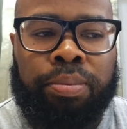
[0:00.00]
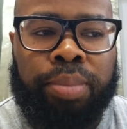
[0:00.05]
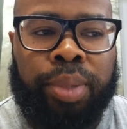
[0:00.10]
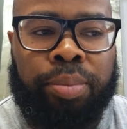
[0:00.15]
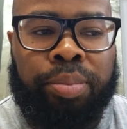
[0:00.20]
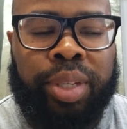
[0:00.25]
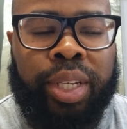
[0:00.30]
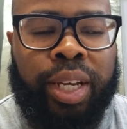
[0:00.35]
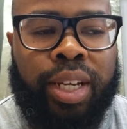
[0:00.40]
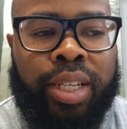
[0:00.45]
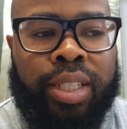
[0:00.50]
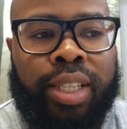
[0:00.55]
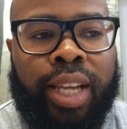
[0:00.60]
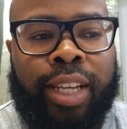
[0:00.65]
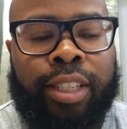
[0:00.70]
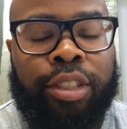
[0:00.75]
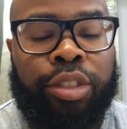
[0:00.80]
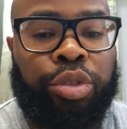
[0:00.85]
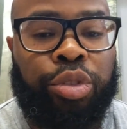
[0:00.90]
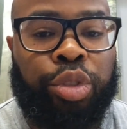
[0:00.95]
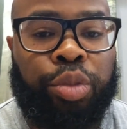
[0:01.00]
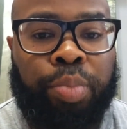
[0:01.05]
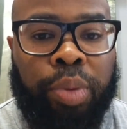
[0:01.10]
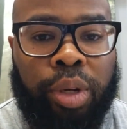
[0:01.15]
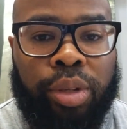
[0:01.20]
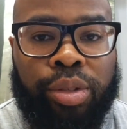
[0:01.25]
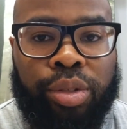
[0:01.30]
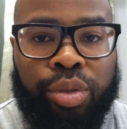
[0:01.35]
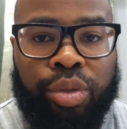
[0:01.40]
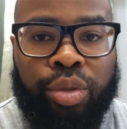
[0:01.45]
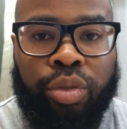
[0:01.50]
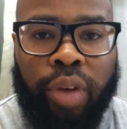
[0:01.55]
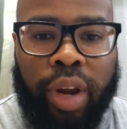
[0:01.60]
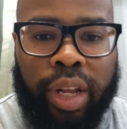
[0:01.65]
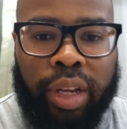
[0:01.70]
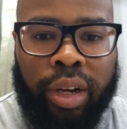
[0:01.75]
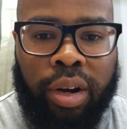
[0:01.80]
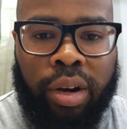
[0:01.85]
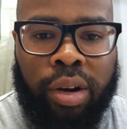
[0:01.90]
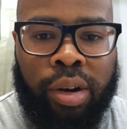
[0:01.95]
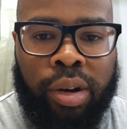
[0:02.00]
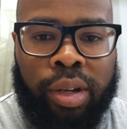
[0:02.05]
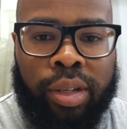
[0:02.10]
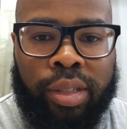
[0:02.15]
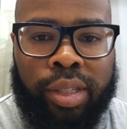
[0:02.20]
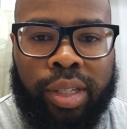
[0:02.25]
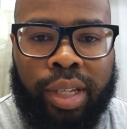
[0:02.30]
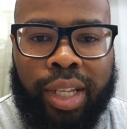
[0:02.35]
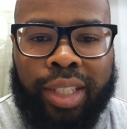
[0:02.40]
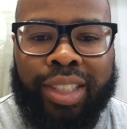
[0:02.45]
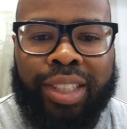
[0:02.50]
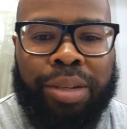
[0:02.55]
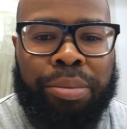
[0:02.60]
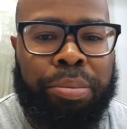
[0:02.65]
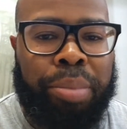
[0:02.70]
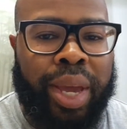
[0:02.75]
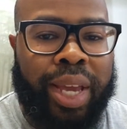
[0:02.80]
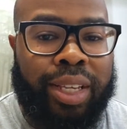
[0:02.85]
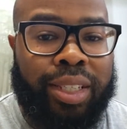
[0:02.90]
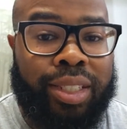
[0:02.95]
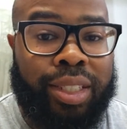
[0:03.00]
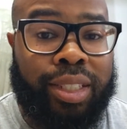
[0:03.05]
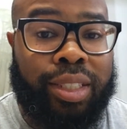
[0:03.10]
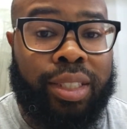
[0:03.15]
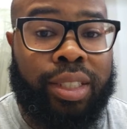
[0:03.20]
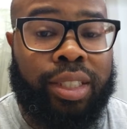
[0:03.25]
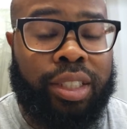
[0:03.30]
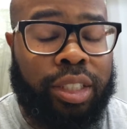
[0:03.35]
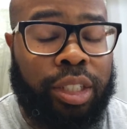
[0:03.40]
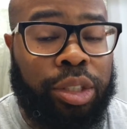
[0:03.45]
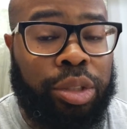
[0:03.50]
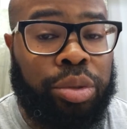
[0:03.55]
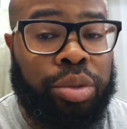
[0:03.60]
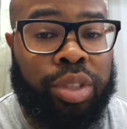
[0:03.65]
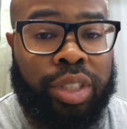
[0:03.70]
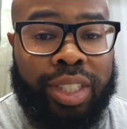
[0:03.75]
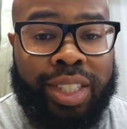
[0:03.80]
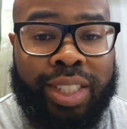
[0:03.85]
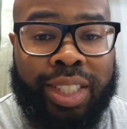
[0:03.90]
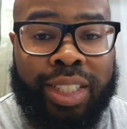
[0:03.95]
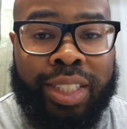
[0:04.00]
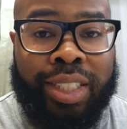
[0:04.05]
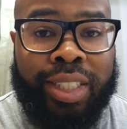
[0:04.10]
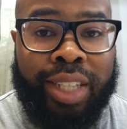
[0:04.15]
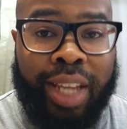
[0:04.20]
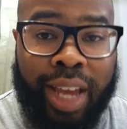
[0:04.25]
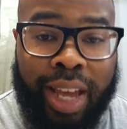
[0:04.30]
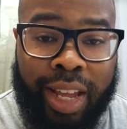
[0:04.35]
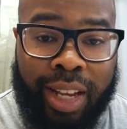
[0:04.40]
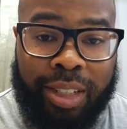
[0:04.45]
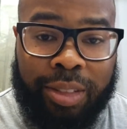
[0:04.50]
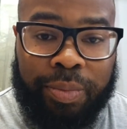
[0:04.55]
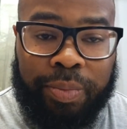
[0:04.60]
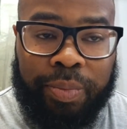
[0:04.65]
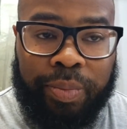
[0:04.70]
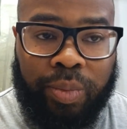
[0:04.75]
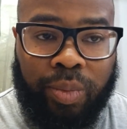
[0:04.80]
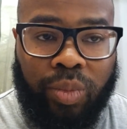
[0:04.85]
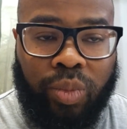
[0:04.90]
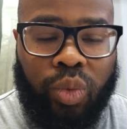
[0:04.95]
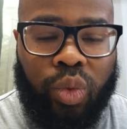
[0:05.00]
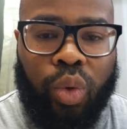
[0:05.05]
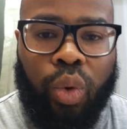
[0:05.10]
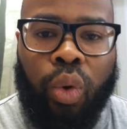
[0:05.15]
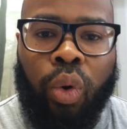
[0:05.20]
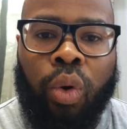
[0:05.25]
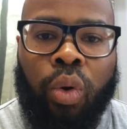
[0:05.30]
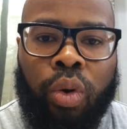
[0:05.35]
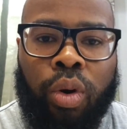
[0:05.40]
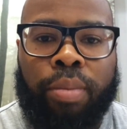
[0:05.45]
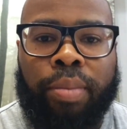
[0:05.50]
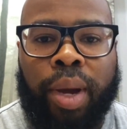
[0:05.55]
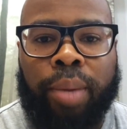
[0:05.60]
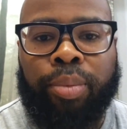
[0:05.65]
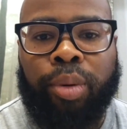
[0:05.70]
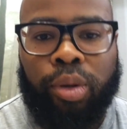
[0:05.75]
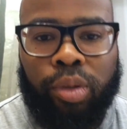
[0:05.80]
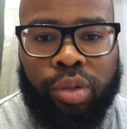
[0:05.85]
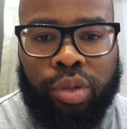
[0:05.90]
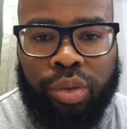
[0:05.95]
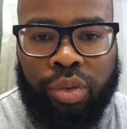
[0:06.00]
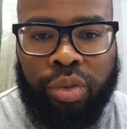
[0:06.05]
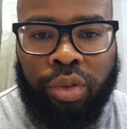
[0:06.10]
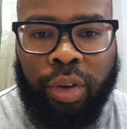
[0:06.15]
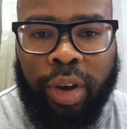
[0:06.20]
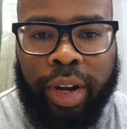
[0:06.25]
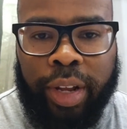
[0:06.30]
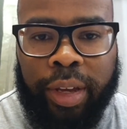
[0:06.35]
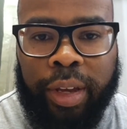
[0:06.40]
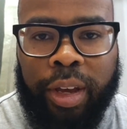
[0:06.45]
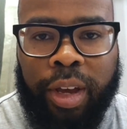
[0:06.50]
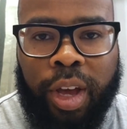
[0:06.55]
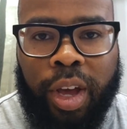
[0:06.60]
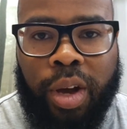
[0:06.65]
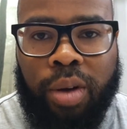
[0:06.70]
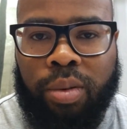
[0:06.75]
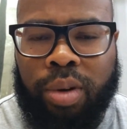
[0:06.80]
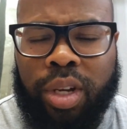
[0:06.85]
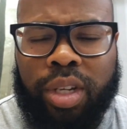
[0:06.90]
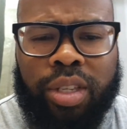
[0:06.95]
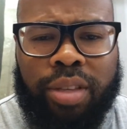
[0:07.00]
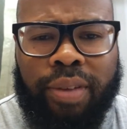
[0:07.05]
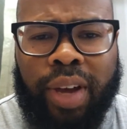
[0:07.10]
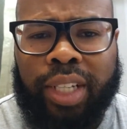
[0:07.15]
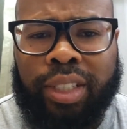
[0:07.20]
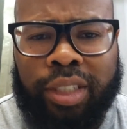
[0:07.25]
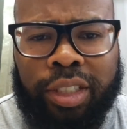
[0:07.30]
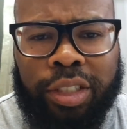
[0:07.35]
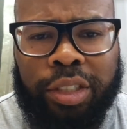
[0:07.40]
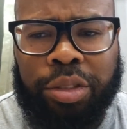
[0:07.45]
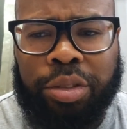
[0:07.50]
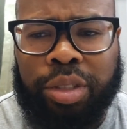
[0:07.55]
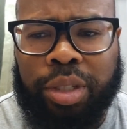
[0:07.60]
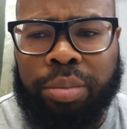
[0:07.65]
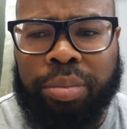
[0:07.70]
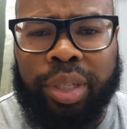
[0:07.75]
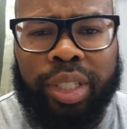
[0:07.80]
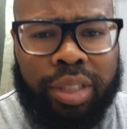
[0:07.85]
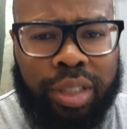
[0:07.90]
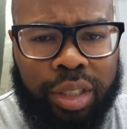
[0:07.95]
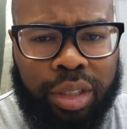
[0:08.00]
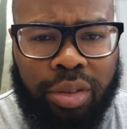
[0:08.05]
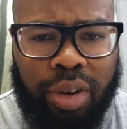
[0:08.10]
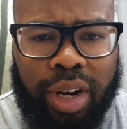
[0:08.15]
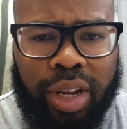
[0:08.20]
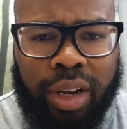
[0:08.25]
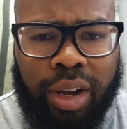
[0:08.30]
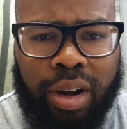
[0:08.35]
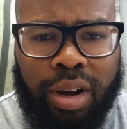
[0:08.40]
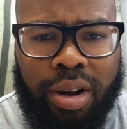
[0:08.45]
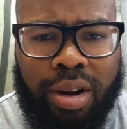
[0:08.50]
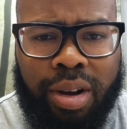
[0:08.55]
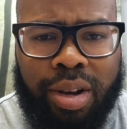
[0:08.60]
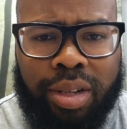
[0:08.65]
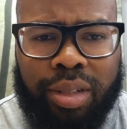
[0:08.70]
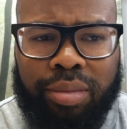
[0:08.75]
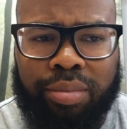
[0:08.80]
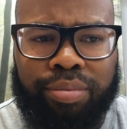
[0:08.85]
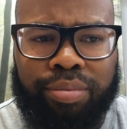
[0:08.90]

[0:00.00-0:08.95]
because I use personal credit cards, the banks could still see the debt on my personal credit. Whereas if I just use a business credit card,